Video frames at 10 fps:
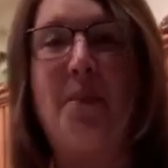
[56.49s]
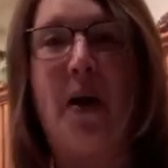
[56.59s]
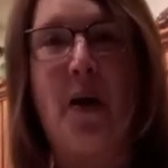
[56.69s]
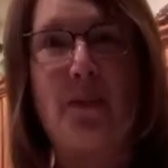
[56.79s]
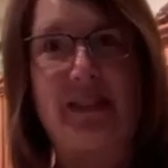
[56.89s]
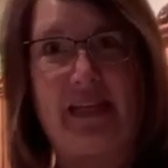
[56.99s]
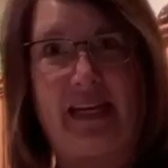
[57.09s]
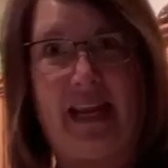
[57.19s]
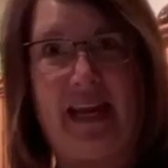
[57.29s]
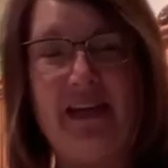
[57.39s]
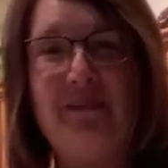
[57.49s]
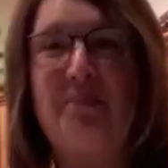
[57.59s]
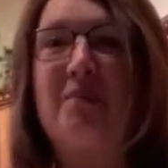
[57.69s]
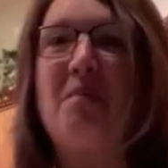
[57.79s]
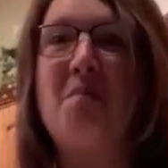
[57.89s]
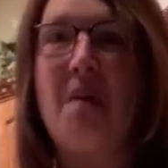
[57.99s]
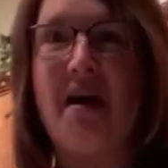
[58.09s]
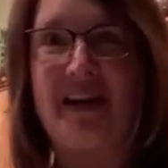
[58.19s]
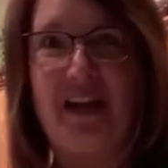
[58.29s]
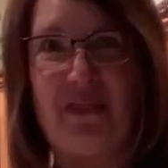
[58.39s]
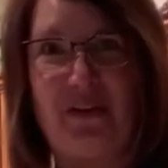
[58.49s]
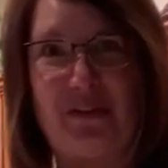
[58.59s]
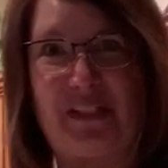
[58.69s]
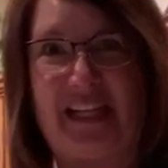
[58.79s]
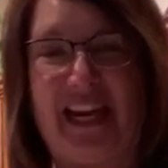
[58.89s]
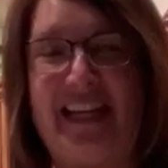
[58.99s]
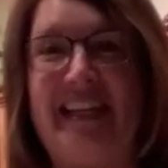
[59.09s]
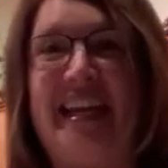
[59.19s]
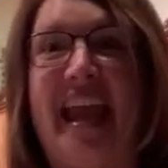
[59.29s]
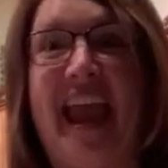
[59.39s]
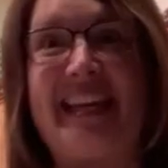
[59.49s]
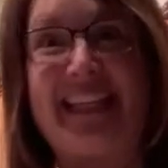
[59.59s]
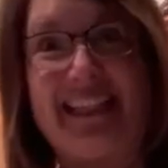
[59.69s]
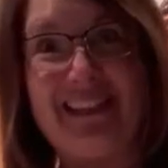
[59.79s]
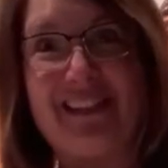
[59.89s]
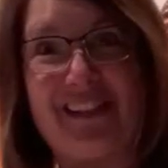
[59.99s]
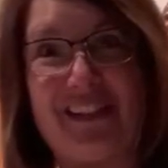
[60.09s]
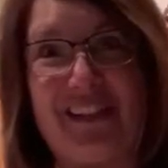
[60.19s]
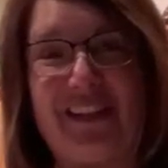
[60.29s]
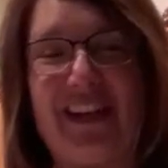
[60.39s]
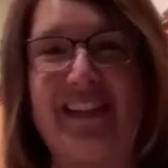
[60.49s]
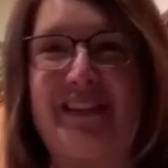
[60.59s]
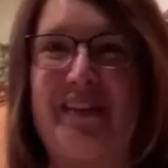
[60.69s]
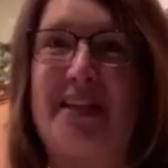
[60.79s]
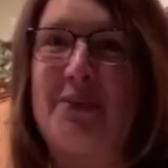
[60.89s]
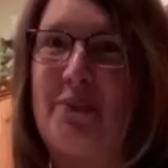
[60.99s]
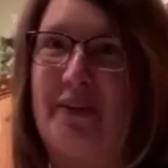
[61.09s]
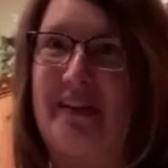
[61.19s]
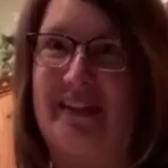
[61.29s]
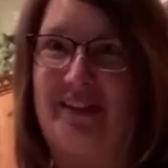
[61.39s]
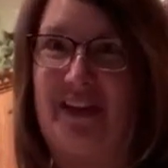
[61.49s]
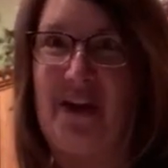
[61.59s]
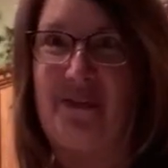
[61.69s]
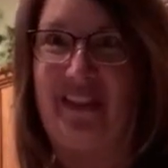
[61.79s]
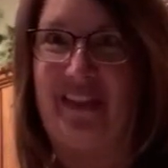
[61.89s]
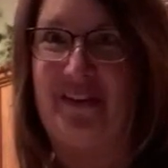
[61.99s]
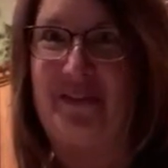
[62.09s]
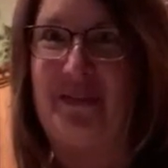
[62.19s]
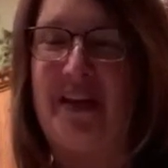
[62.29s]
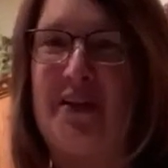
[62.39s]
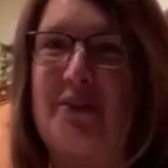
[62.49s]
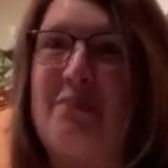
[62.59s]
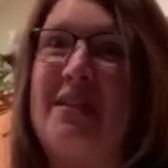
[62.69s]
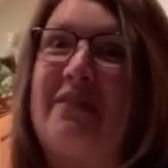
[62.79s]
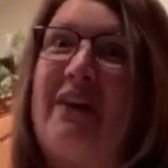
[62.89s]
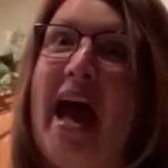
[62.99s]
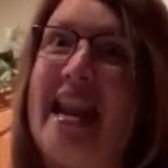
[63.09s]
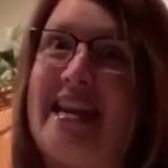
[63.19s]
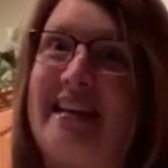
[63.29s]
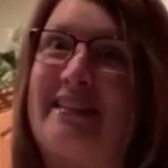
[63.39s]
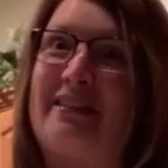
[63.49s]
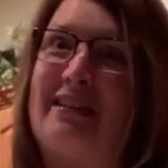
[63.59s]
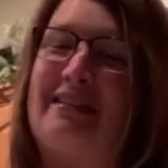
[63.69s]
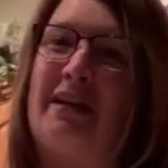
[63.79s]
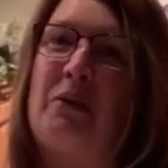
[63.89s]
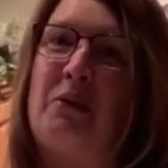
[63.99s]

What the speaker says: Palm Sunday, Maundy, Thursday, and Easter. And so that's what we're going to share with you. So Miss Bonnie is going to tell